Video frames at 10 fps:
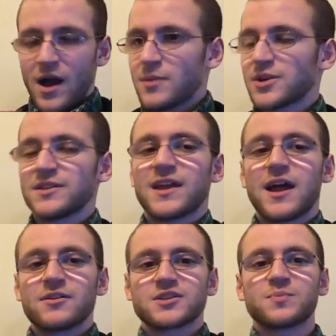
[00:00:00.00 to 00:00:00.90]
trying to think how
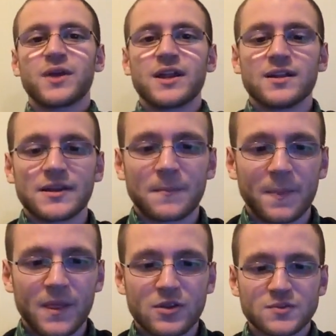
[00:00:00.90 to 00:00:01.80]
to explain it. Like,
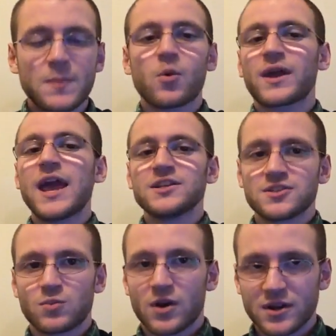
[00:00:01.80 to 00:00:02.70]
there's been more
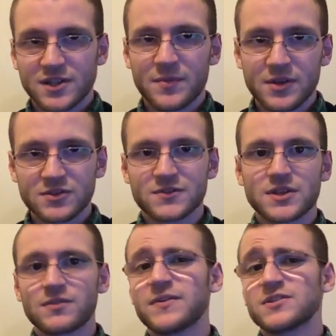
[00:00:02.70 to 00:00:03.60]
cases where guns have been used for
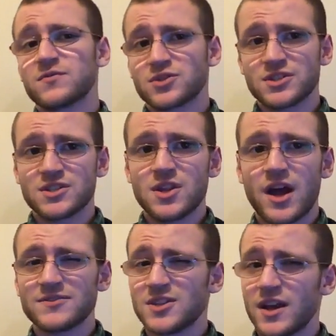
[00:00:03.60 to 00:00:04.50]
self-defense versus
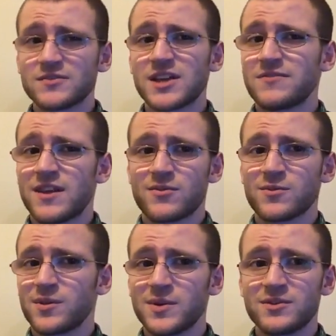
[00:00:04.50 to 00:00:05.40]
knives. Knives have never
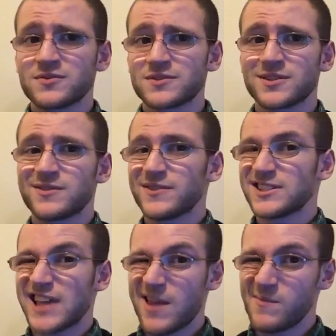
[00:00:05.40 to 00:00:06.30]
really been used for self-defense
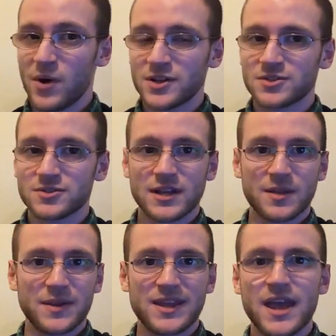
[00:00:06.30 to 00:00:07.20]
that much. There's not
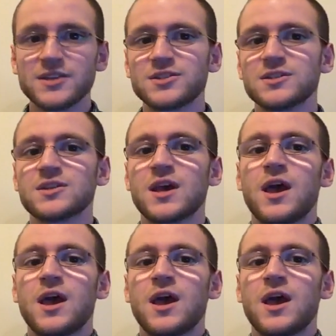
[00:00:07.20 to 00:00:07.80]
that many cases.